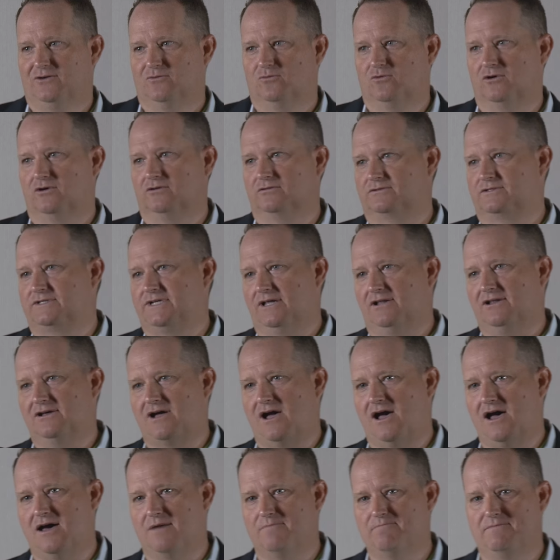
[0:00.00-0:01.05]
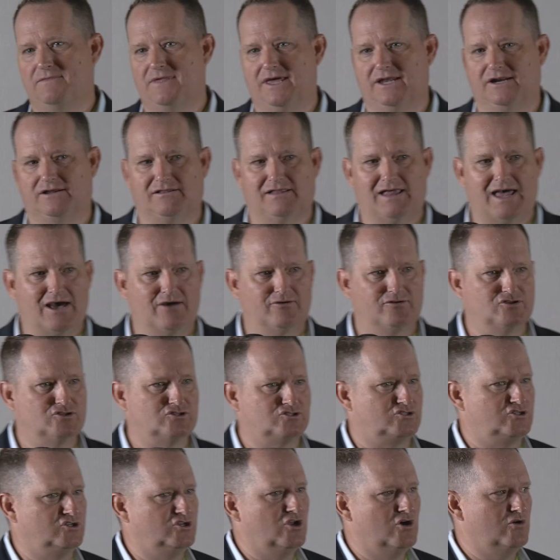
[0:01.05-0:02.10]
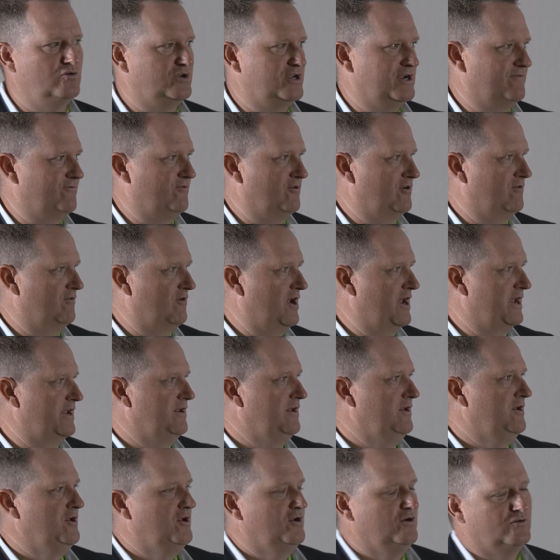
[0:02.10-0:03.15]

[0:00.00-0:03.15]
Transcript: Well, telecom and cloud is no different, right?